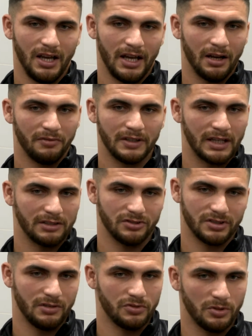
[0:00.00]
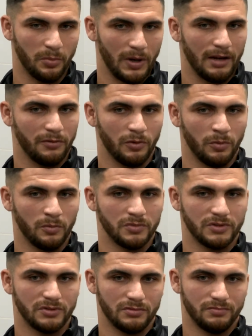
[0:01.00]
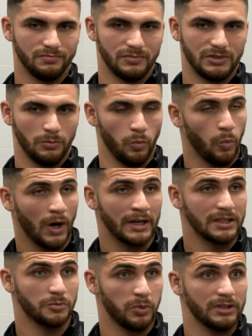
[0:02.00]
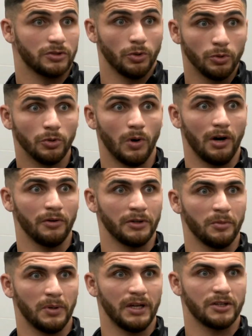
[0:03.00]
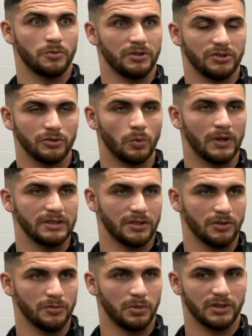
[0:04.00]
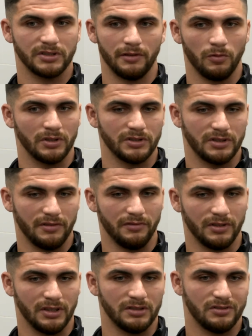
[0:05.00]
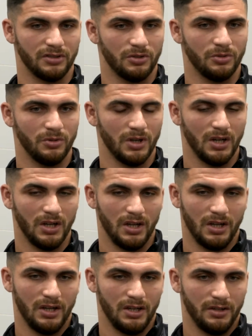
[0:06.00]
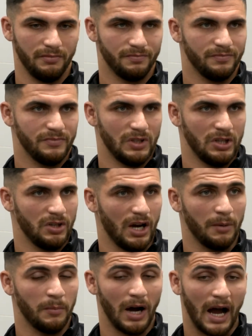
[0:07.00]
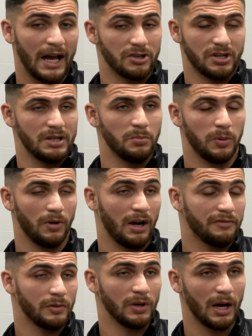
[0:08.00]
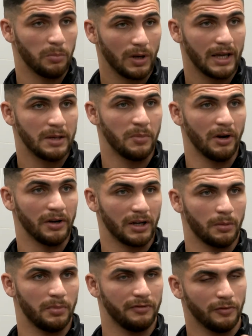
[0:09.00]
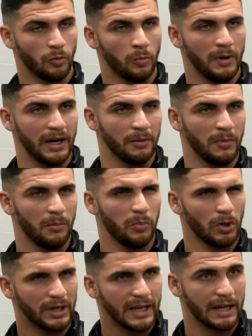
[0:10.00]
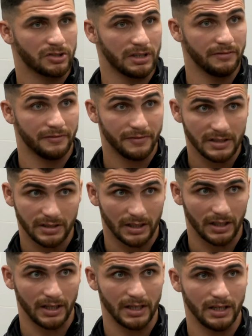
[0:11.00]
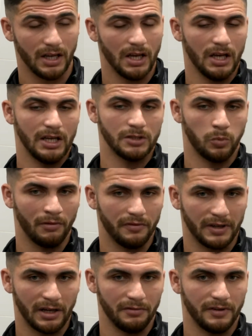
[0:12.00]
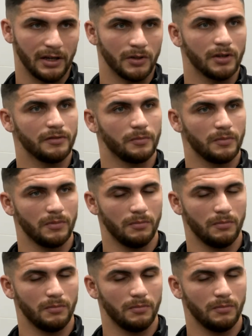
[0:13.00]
And I think that just gives you the platform to, one, express who you are on the pitch, which is always good because everyone's different, and two, I feel like I play better and I can perform better. My body actually physically is one thing I found.